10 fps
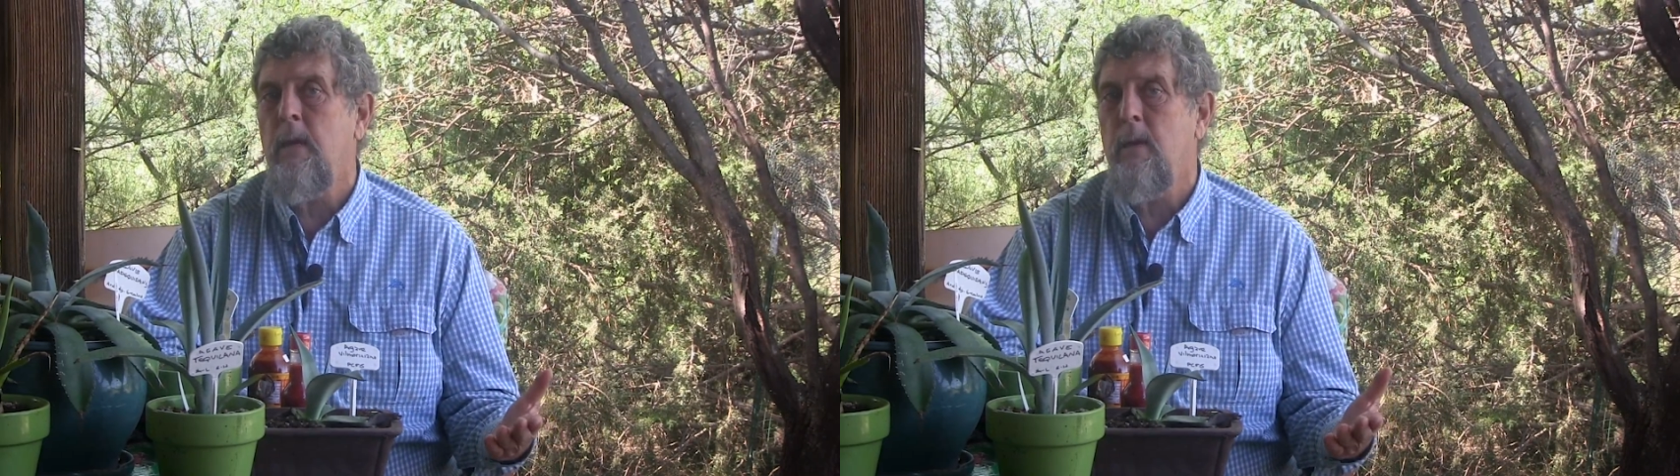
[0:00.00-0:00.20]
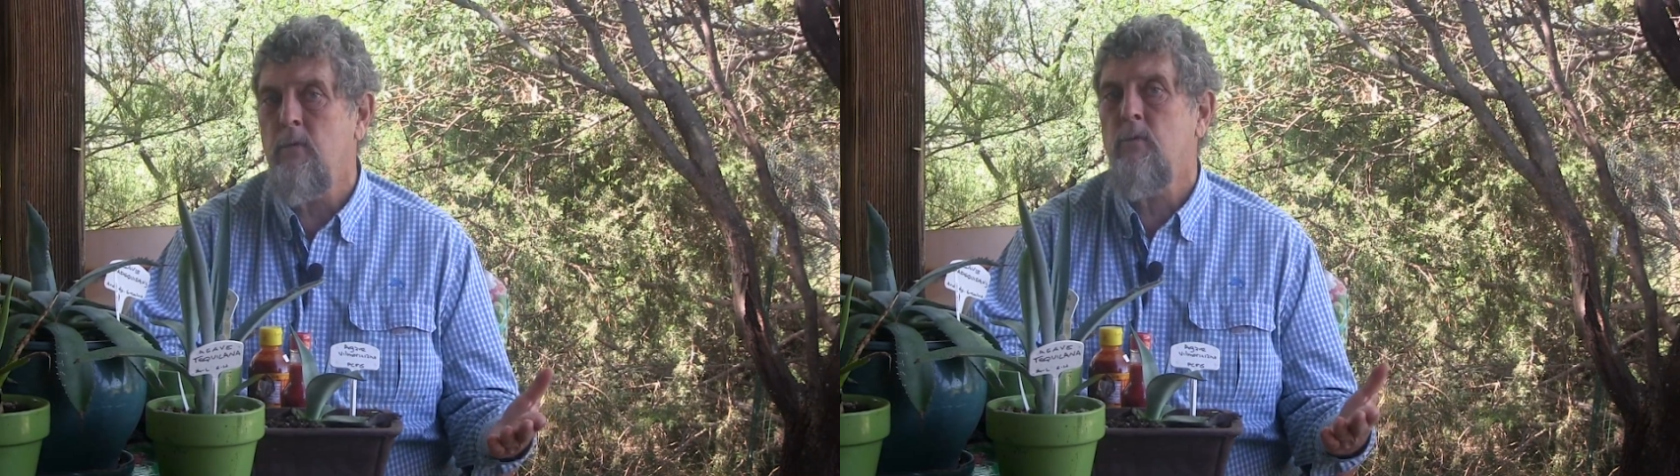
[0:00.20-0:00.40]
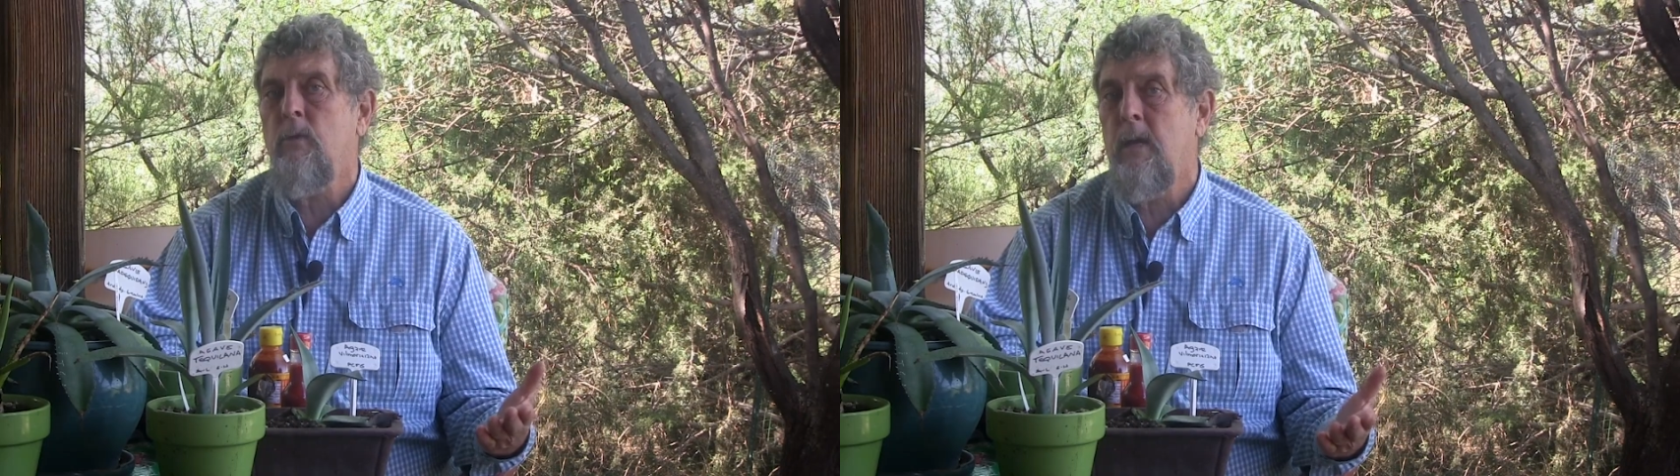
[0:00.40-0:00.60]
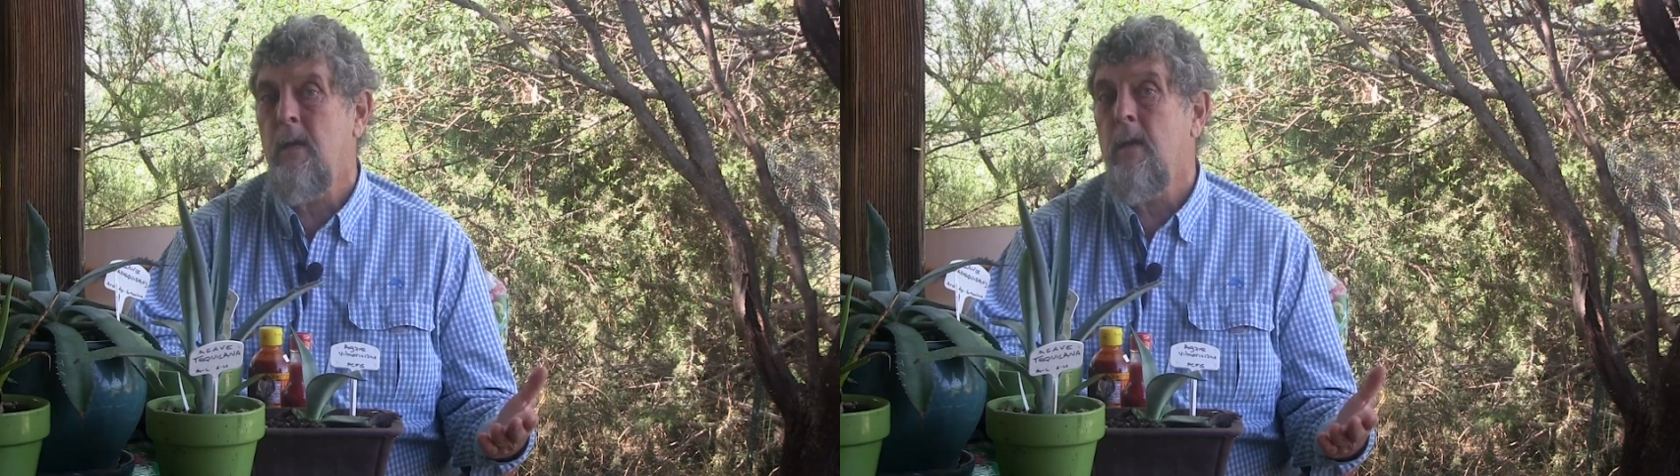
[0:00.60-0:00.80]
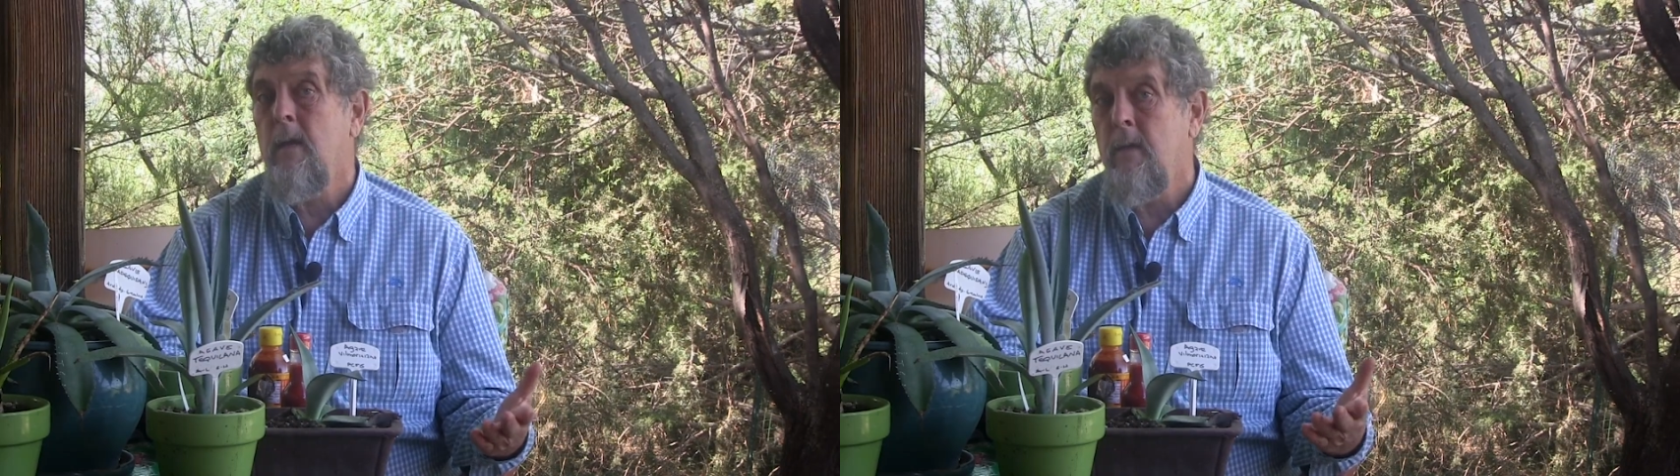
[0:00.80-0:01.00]
history
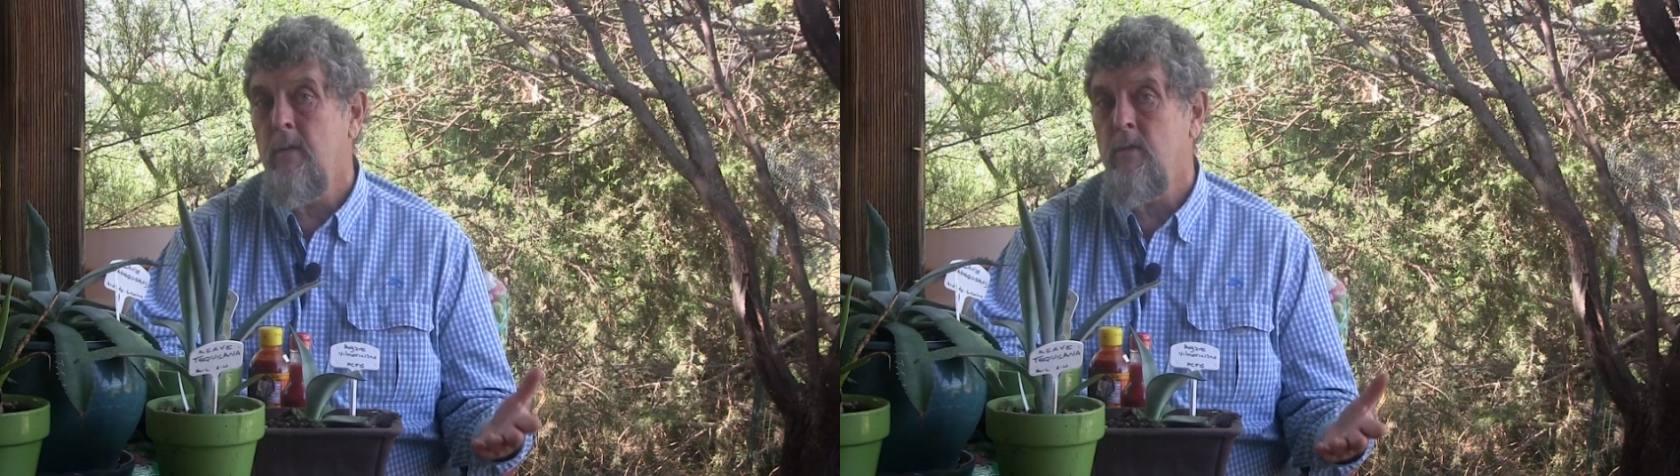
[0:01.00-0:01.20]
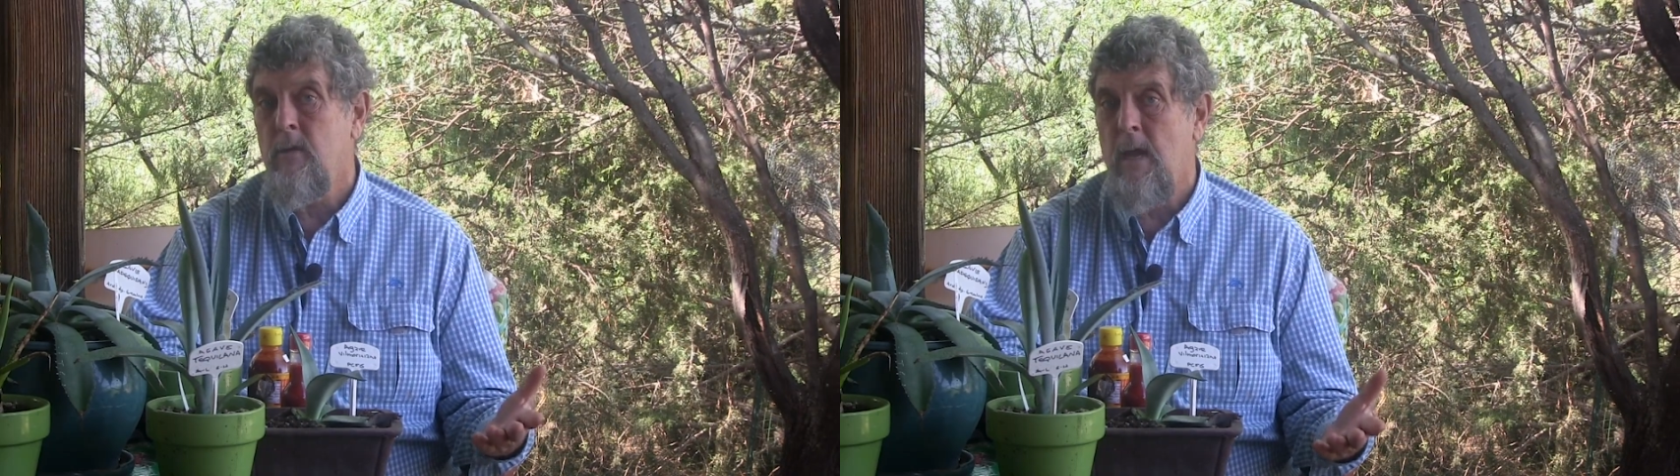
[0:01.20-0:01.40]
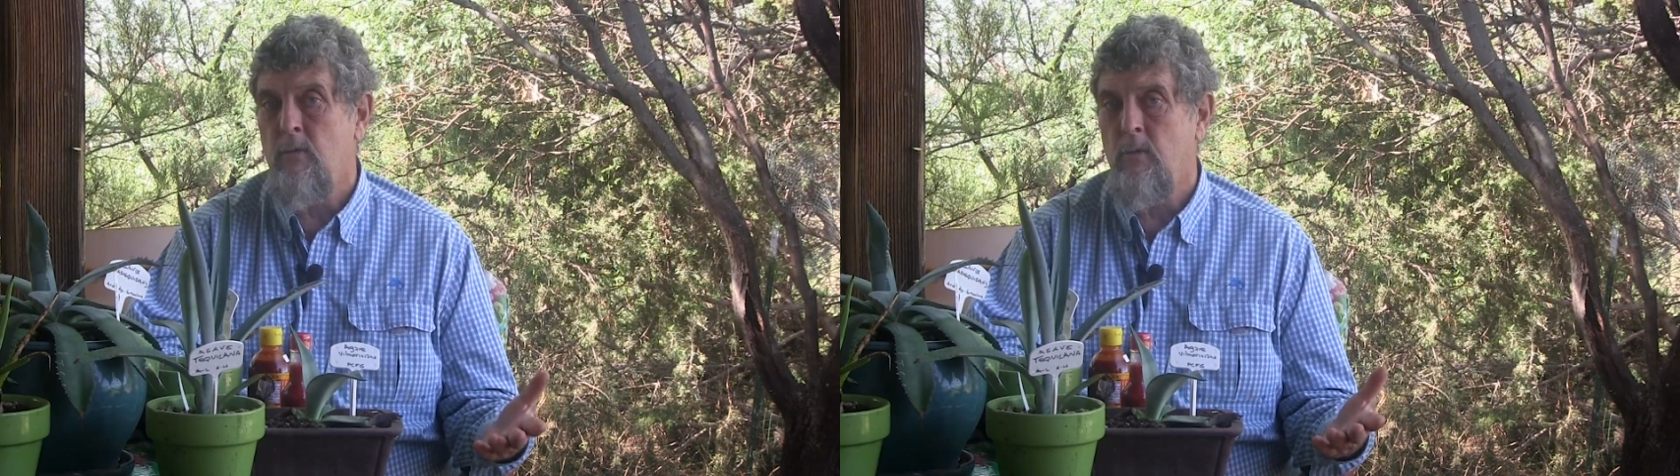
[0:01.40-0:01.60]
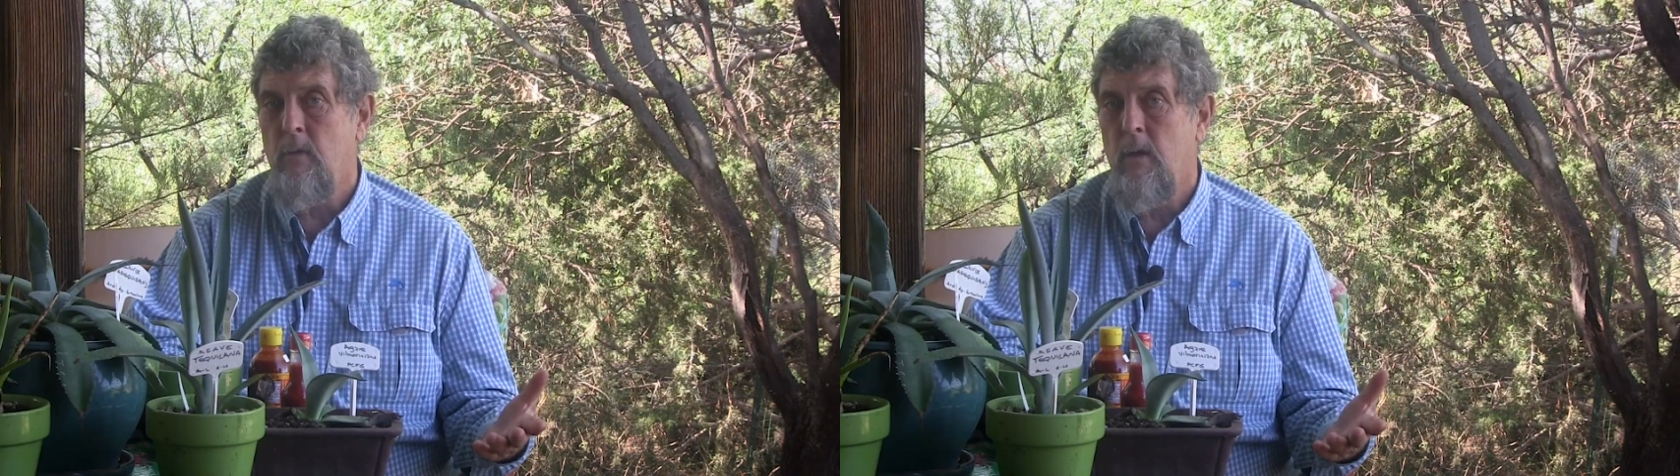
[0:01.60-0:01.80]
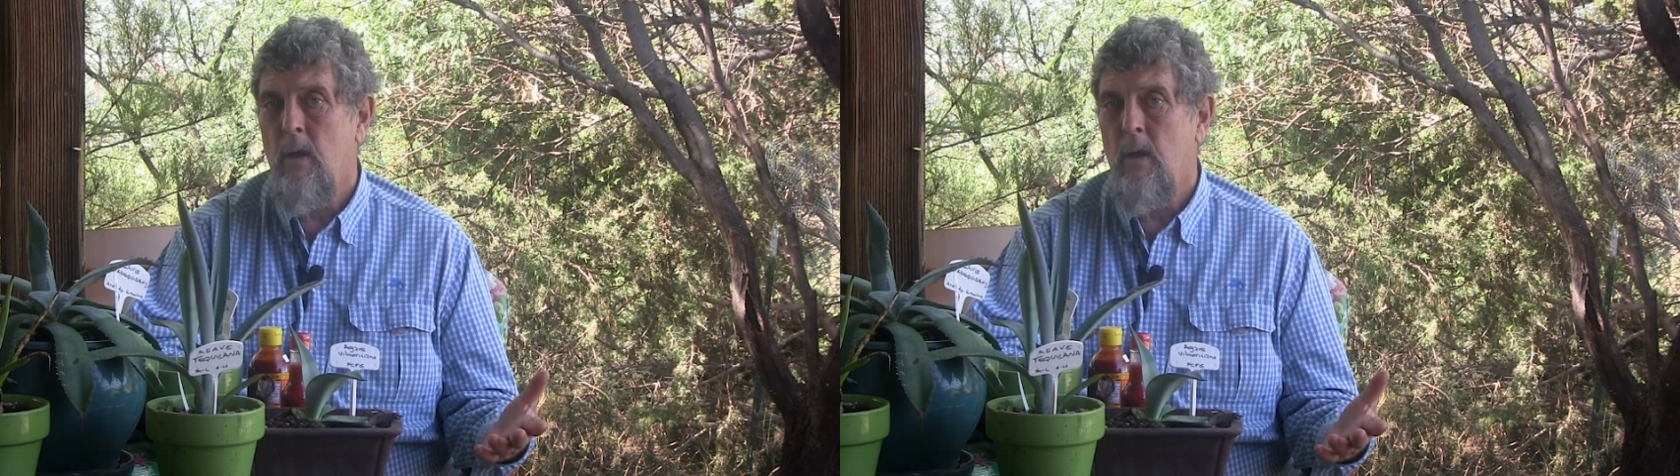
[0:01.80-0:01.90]
in this desert.